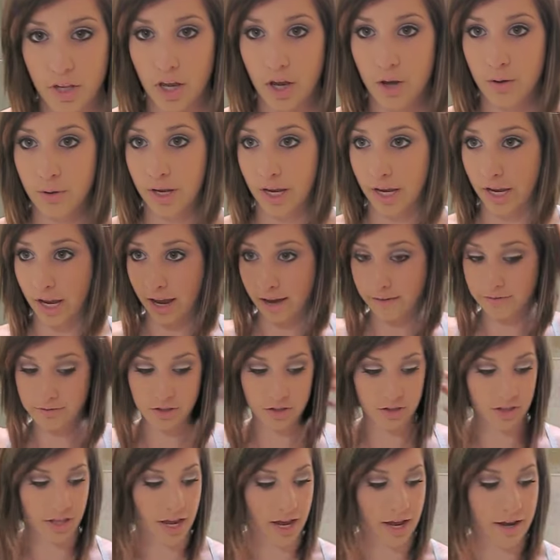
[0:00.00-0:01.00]
Okay,
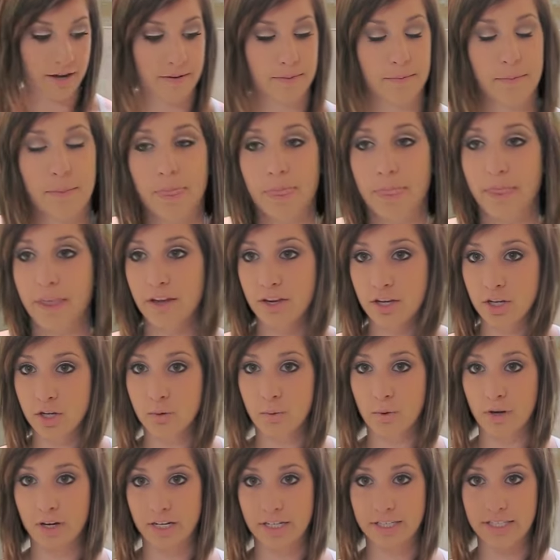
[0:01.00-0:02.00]
after that,
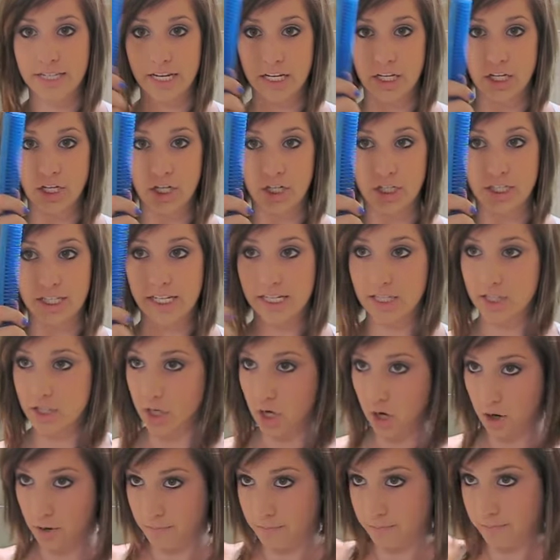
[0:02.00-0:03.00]
you want to take your tease
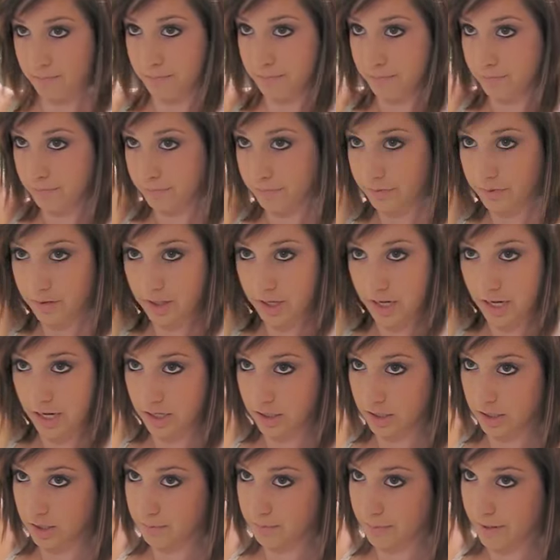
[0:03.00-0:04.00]
comb
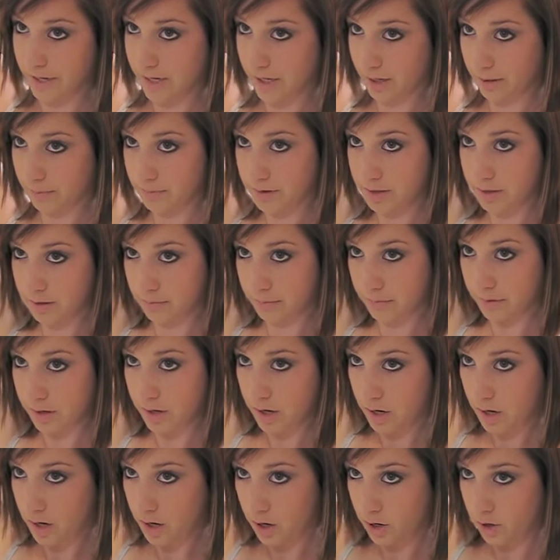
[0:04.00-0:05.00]
and pick up some
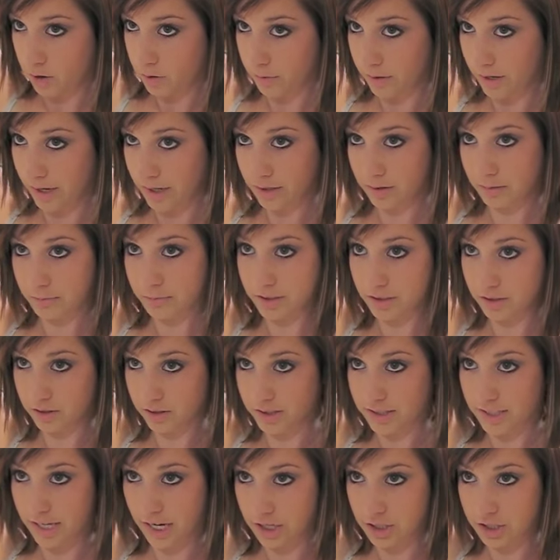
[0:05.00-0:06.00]
random little
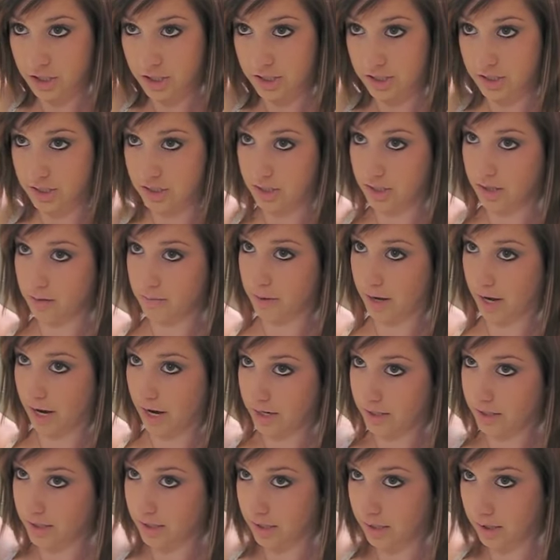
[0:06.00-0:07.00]
sections in the
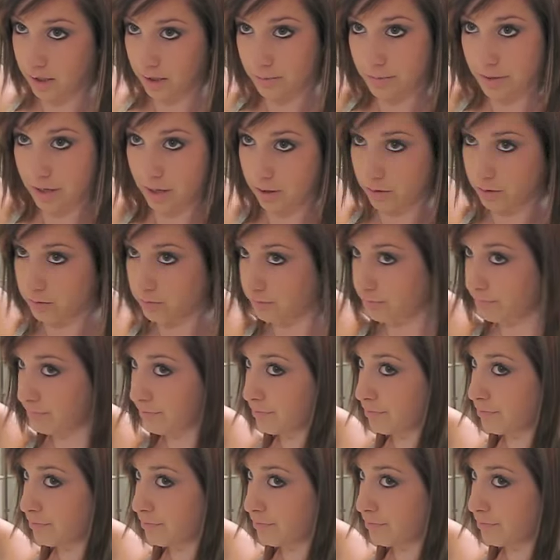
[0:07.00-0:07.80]
back that are about